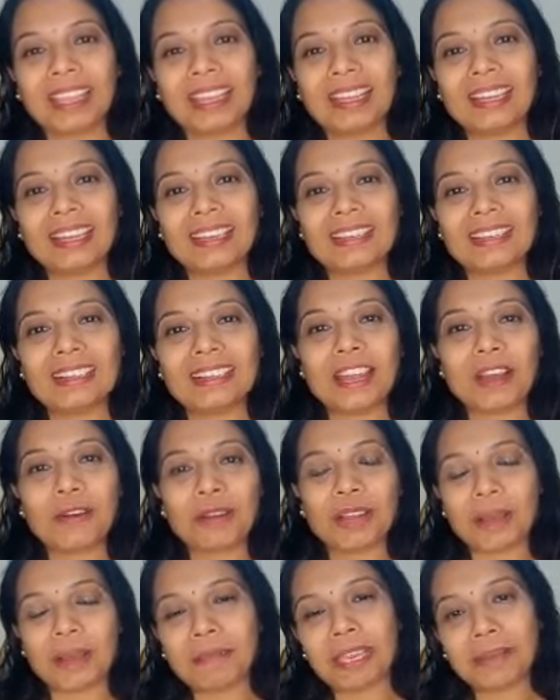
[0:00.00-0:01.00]
Now
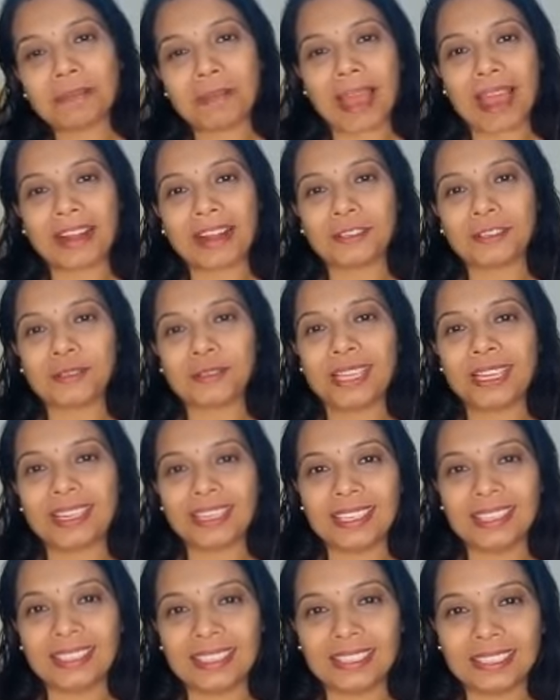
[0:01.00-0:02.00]
coming back to the
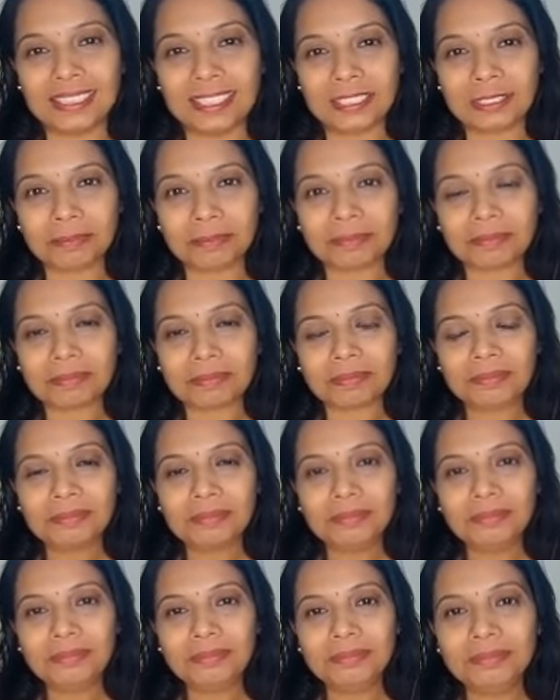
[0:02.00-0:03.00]
reasons.
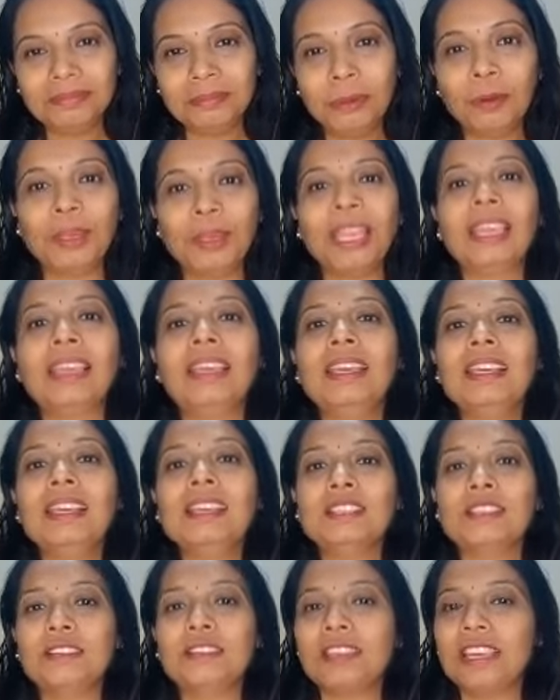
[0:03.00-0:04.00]
Okay,
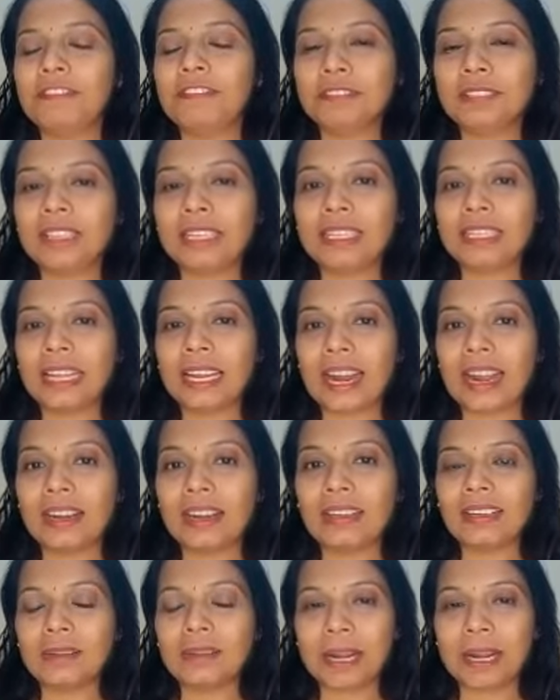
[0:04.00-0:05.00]
so if there
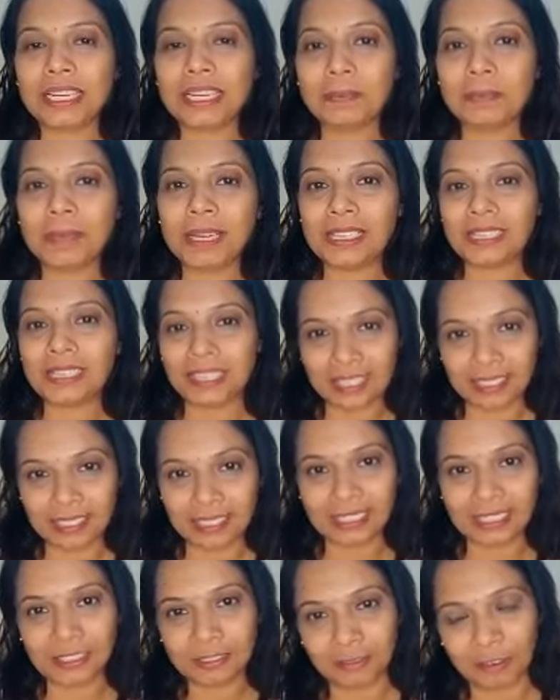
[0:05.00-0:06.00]
are multiple
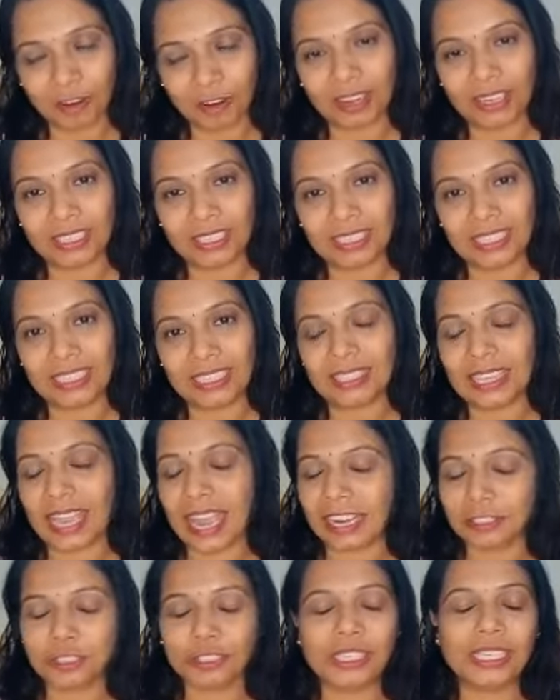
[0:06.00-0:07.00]
reasons for these,
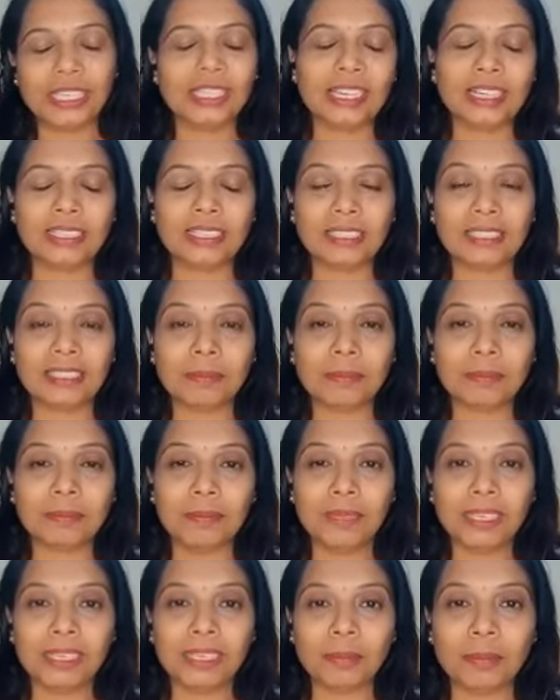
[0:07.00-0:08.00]
actually the
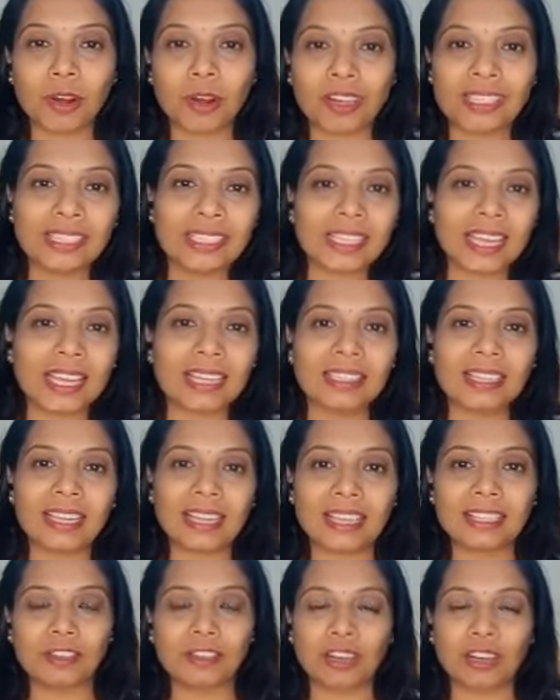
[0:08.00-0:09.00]
modern science
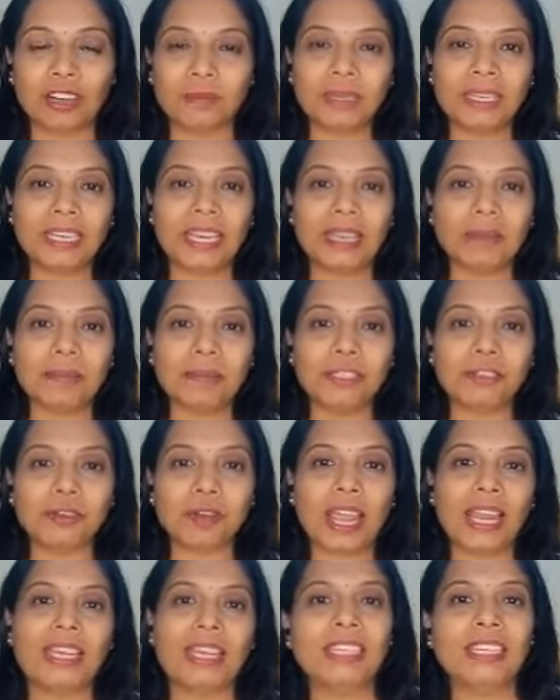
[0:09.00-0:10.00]
has not been able
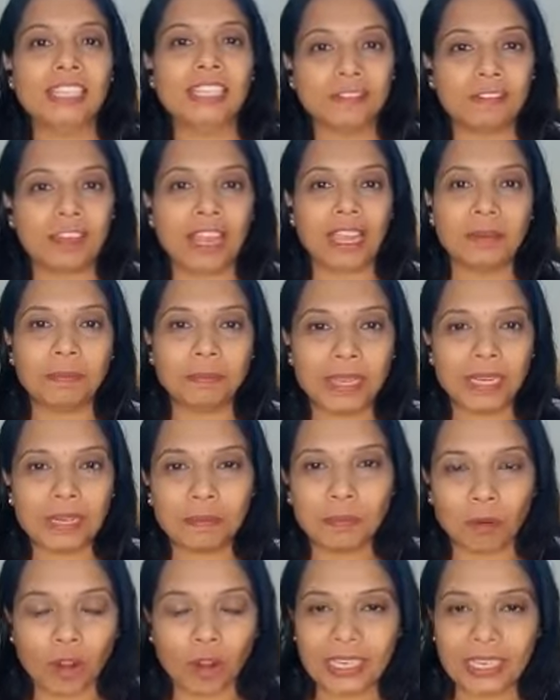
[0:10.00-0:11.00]
to identify,
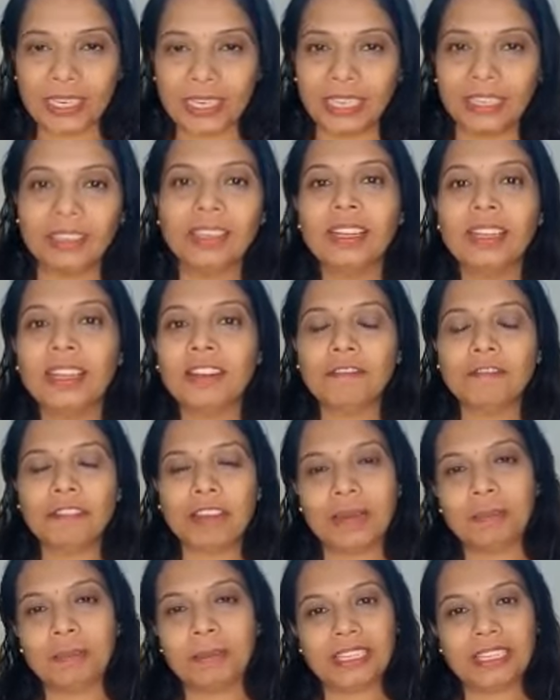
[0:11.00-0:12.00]
pinpointed
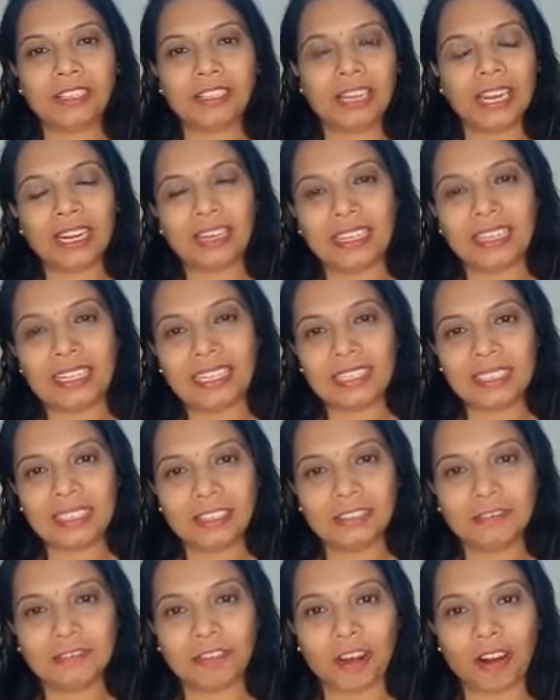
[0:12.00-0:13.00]
one particular
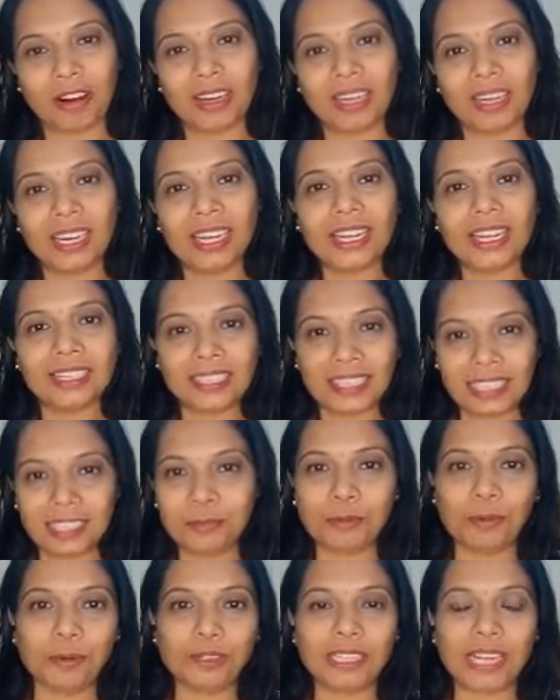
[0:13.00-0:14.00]
reason for
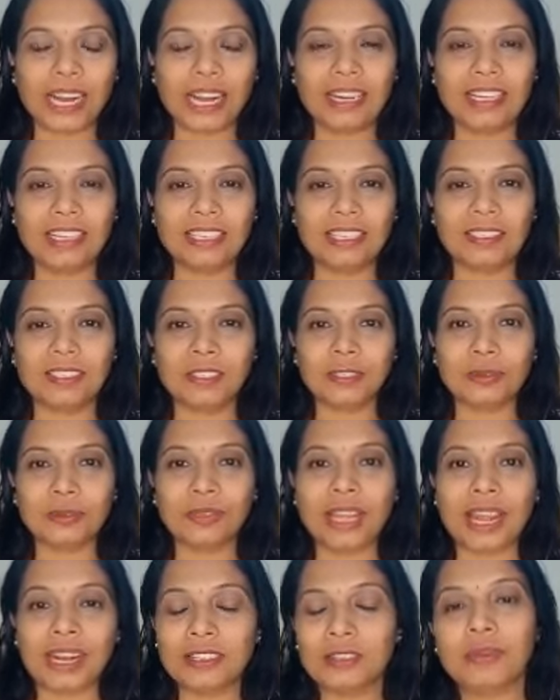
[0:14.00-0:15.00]
these both conditions. So
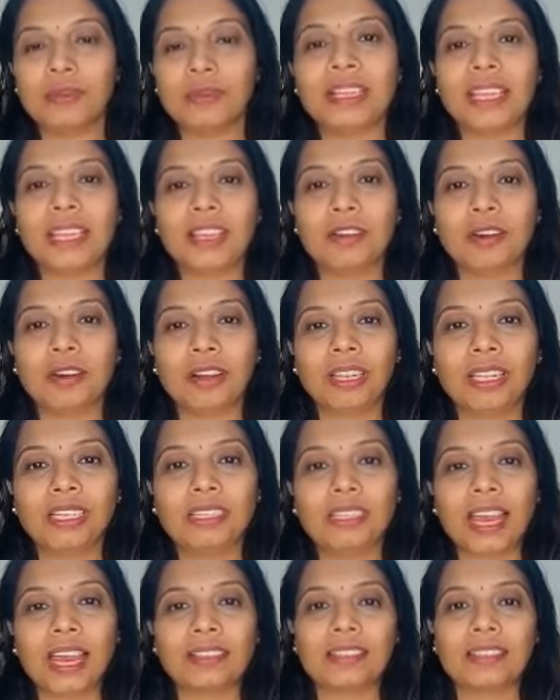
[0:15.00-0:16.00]
that's why they call it
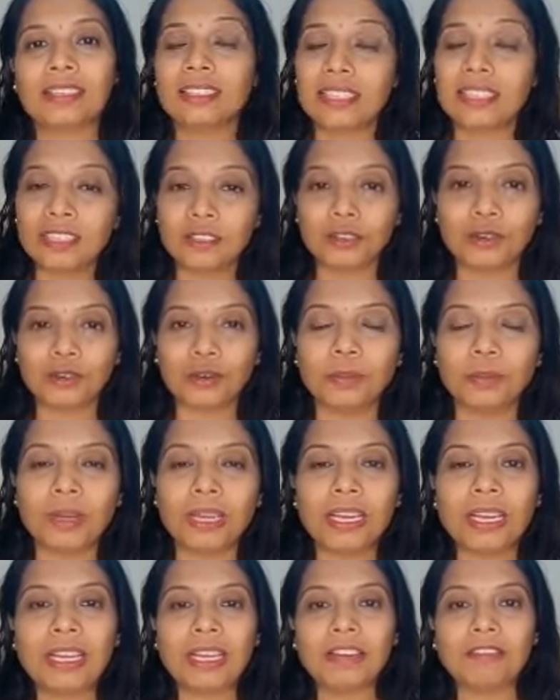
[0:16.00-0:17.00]
as a syndrome,
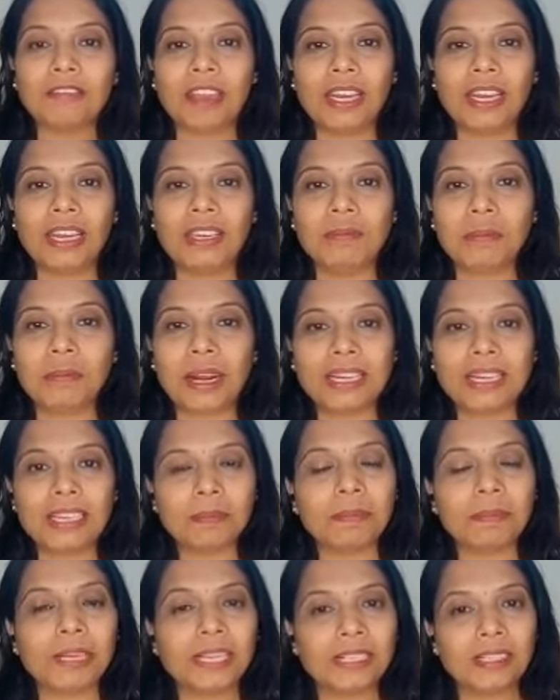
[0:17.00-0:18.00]
wherein
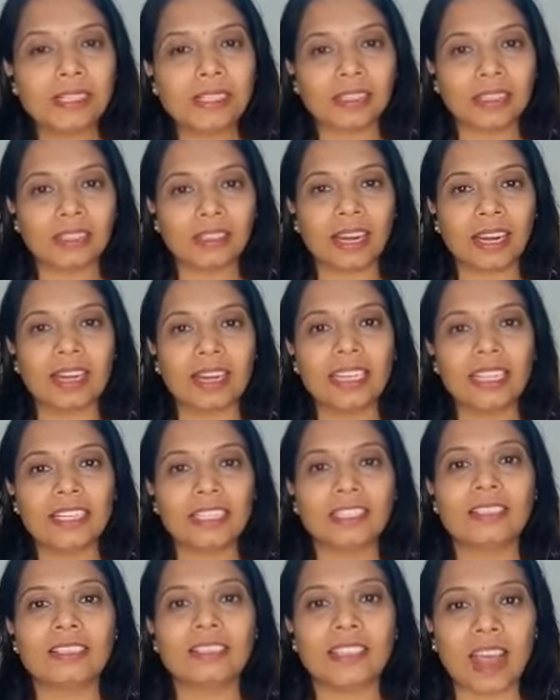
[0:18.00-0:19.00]
multiple
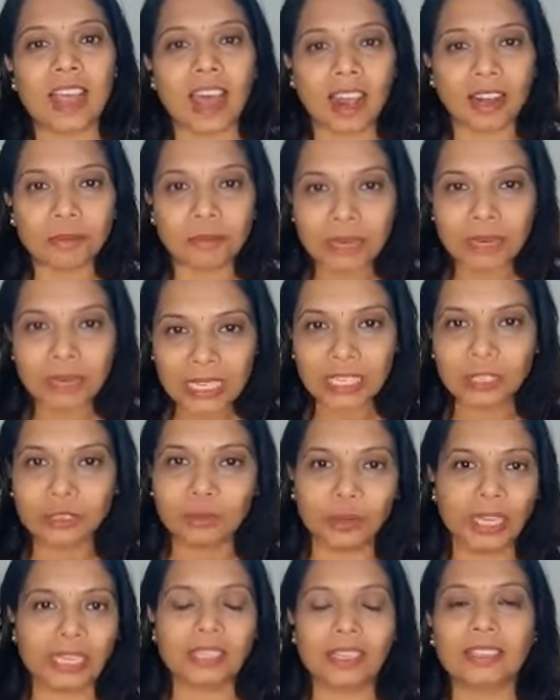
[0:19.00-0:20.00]
conditions are meeting
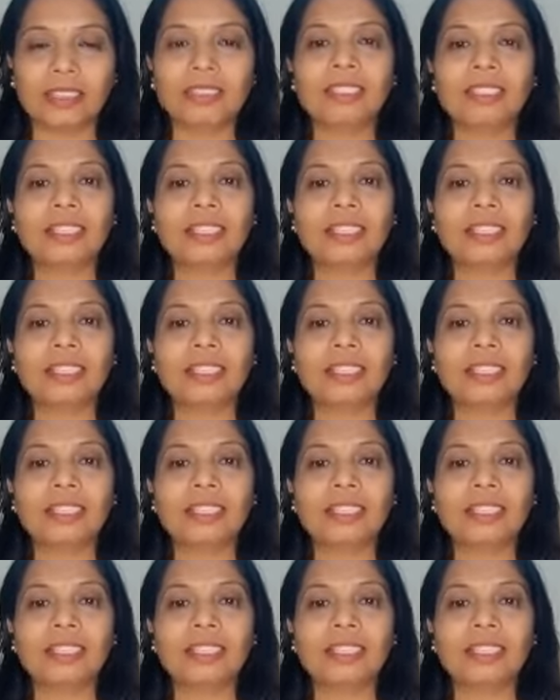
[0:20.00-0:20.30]
together,